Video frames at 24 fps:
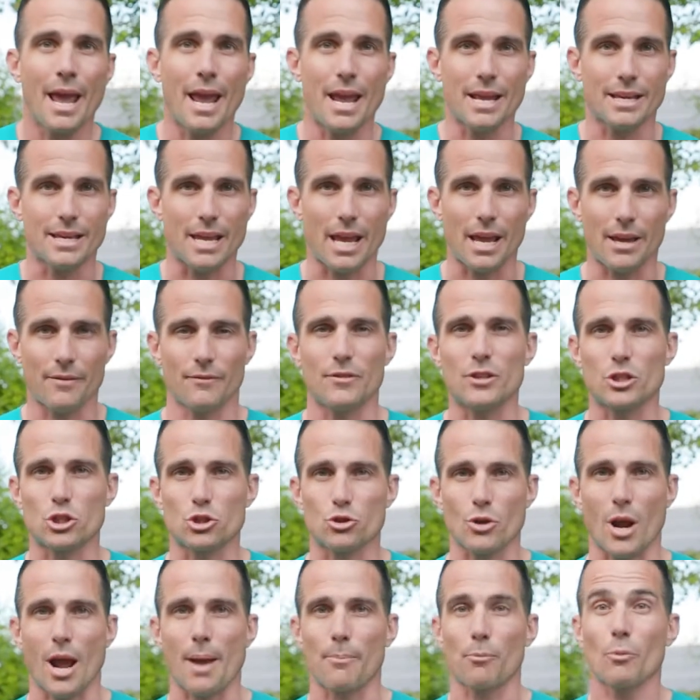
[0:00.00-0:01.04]
a canvas
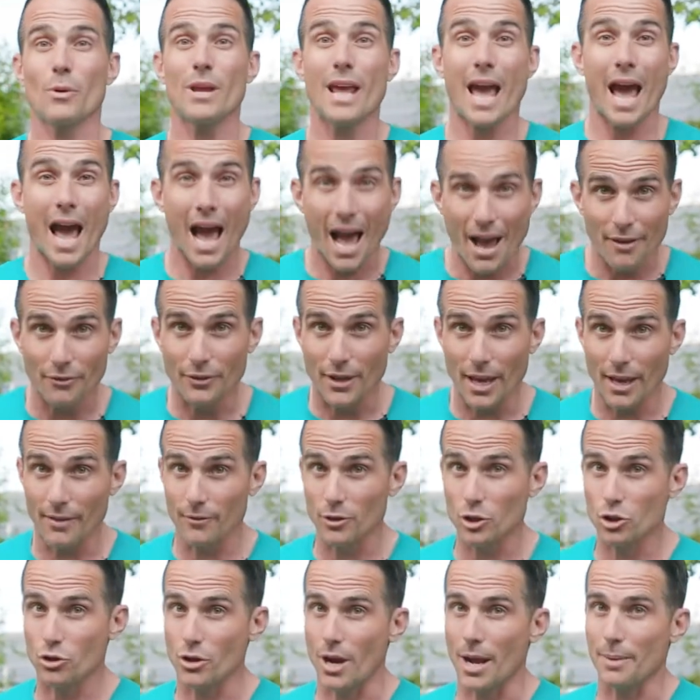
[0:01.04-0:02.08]
strap. We have
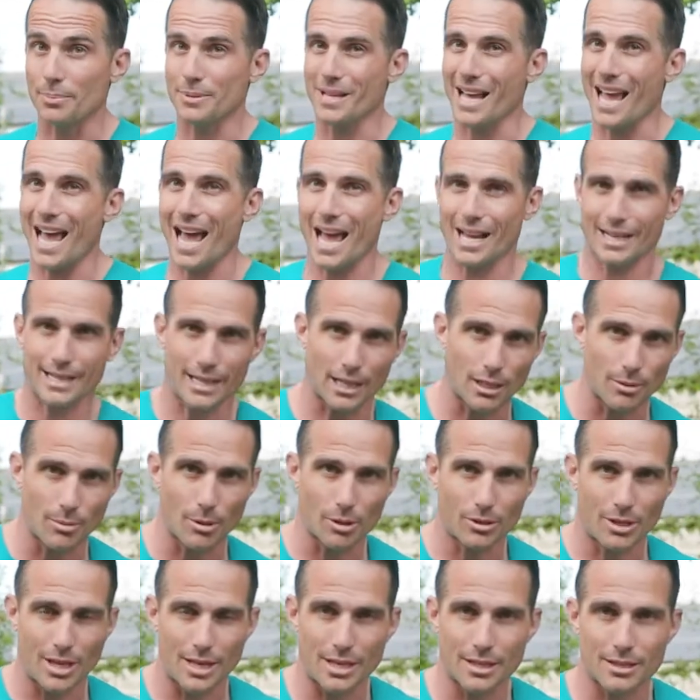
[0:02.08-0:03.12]
canvas straps at
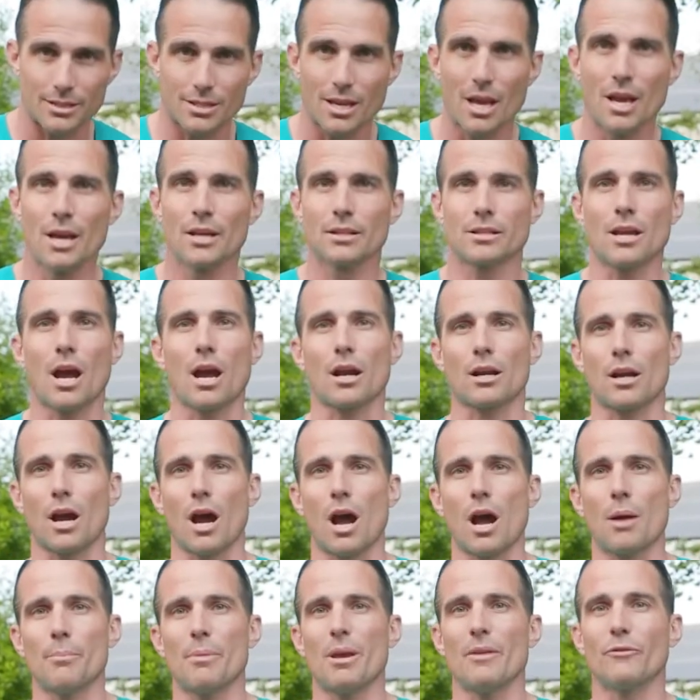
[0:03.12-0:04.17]

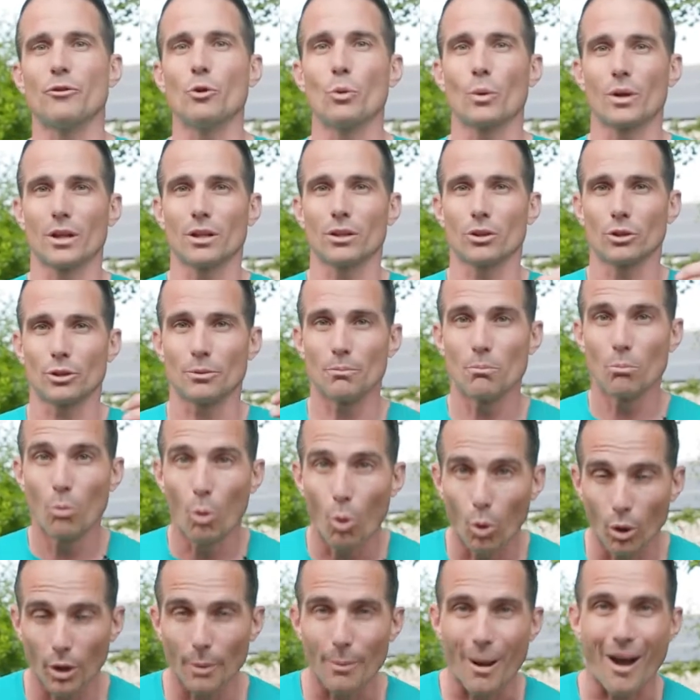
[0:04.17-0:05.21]
kettlebellkings.com. If you wanna learn
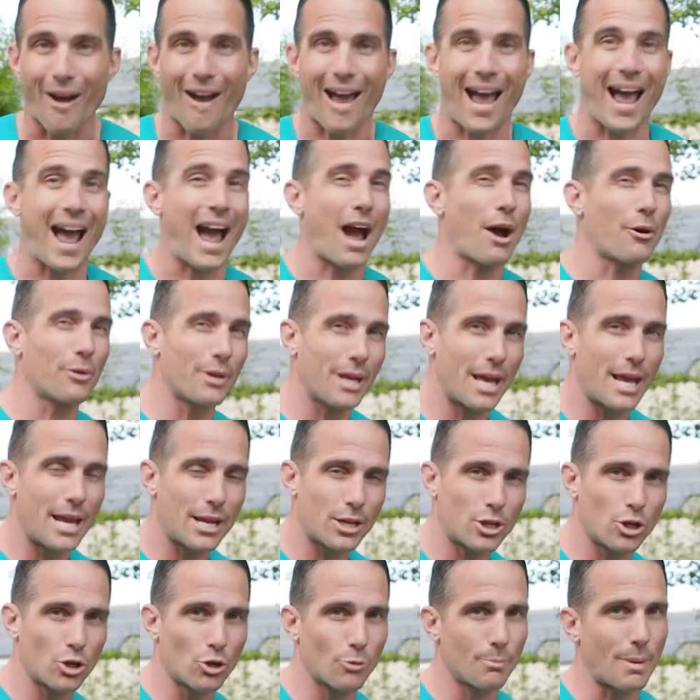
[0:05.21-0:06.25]
more about how to
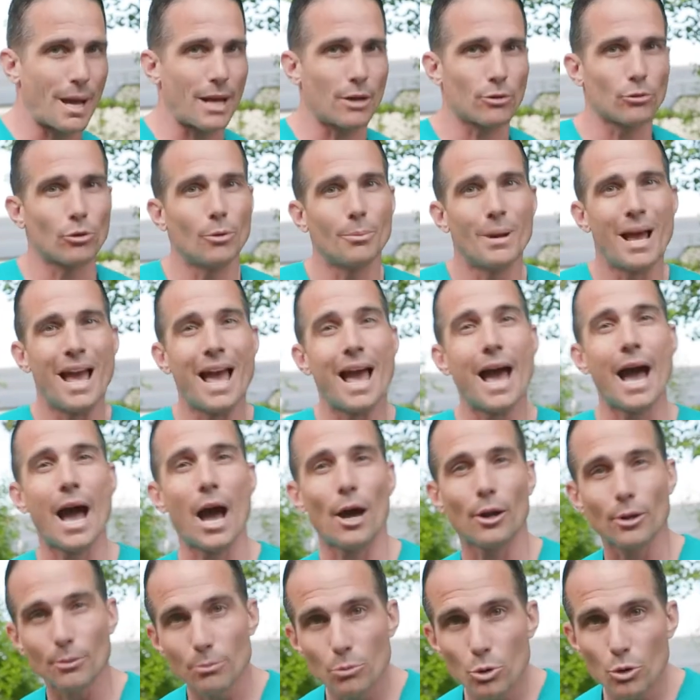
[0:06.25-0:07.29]
anchor your battle rope,
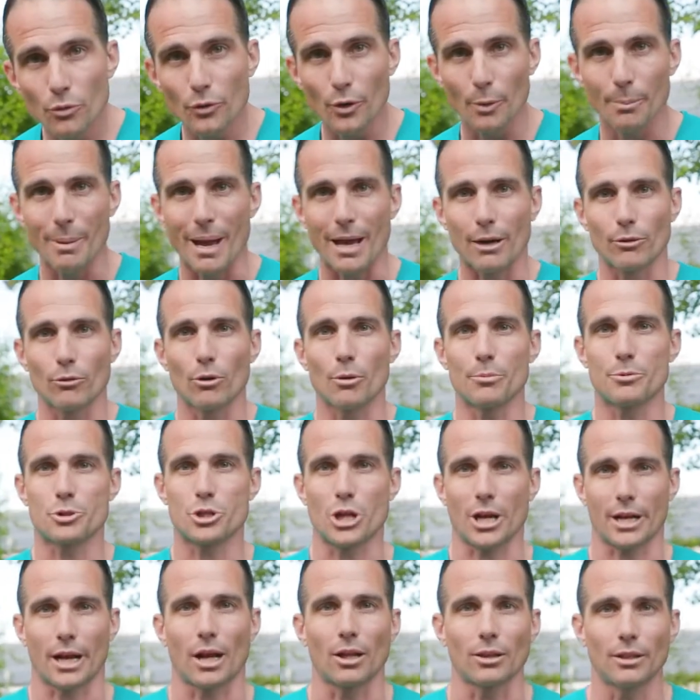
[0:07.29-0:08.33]
how to move your battle rope,
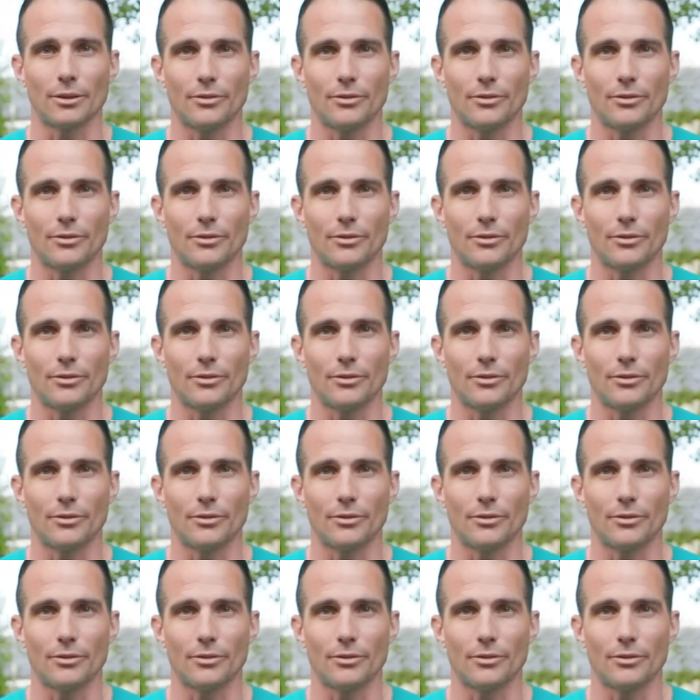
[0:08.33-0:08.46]
check out